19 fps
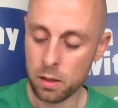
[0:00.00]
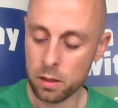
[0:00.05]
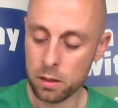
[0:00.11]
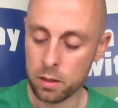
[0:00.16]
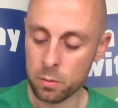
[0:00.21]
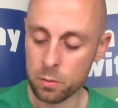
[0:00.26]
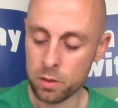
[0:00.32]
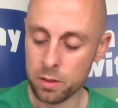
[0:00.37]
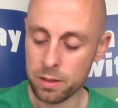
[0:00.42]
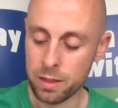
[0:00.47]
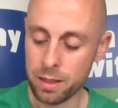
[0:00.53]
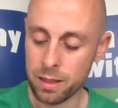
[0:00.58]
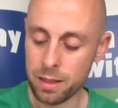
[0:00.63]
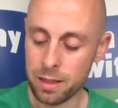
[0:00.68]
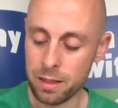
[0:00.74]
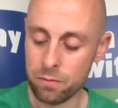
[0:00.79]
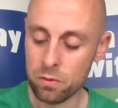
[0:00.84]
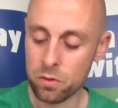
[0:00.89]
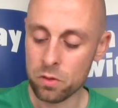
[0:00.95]
And I'm going to take
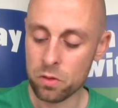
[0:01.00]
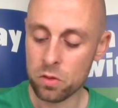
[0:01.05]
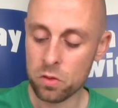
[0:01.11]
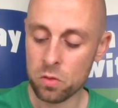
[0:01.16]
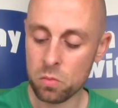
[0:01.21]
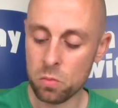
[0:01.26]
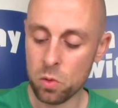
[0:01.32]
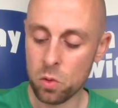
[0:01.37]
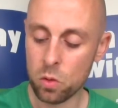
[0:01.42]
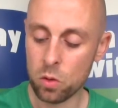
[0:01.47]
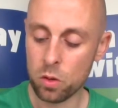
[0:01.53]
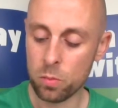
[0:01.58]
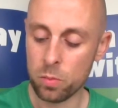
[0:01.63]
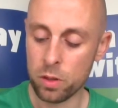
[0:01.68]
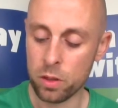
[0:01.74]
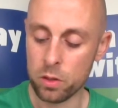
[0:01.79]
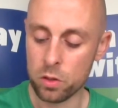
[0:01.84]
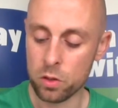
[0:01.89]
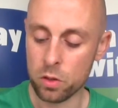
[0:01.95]
an even smaller
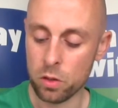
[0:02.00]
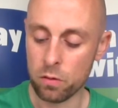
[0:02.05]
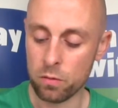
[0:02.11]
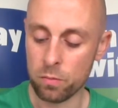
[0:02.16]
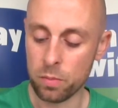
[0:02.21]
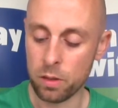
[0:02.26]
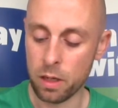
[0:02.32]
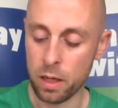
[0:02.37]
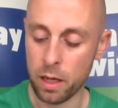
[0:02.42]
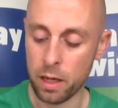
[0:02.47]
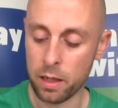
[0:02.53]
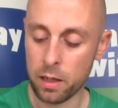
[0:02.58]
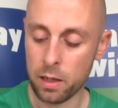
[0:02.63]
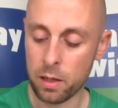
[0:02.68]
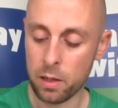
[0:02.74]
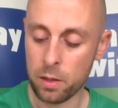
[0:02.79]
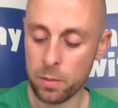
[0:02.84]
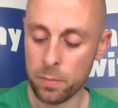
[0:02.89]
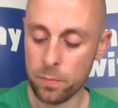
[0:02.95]
pinch of black